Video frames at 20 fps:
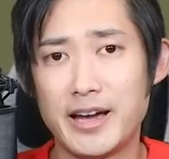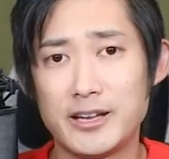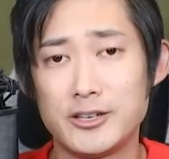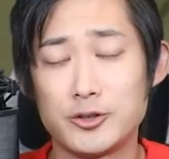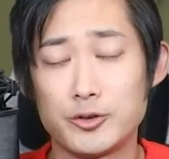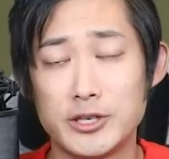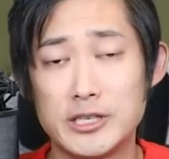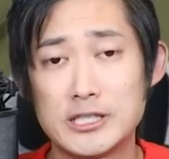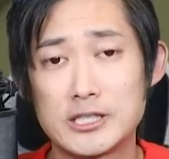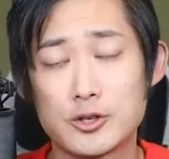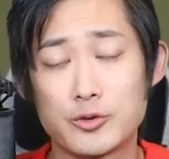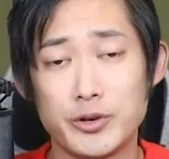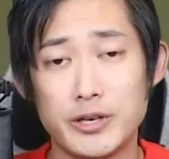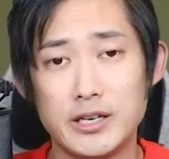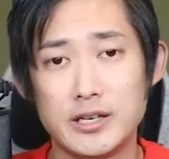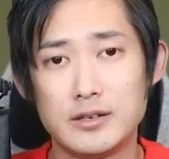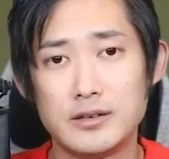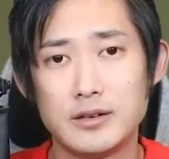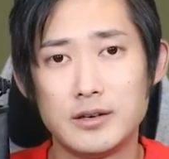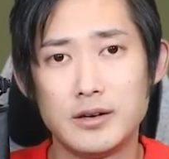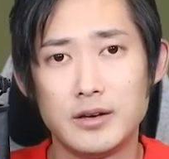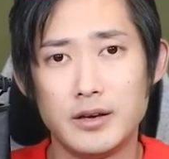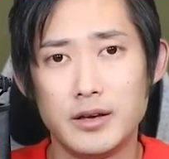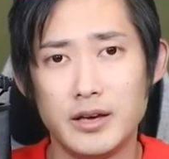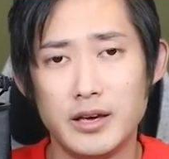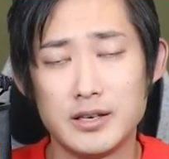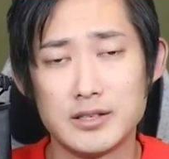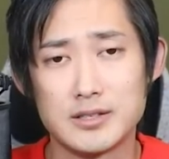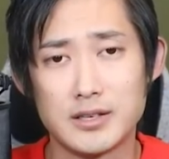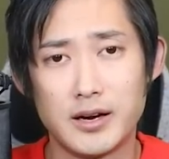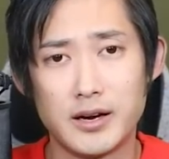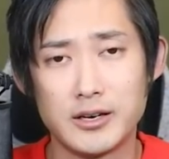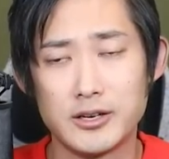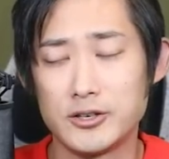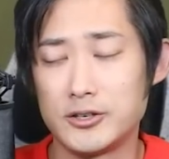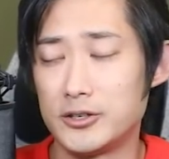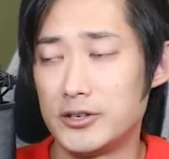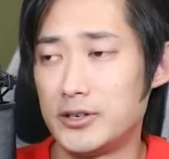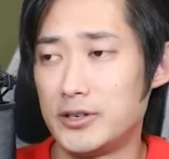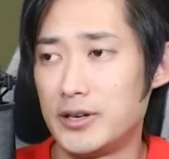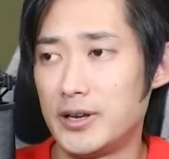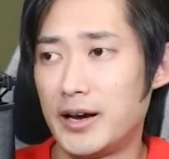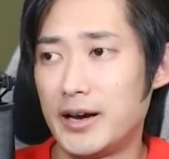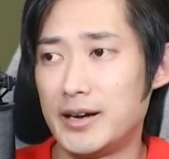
and green screen is not a good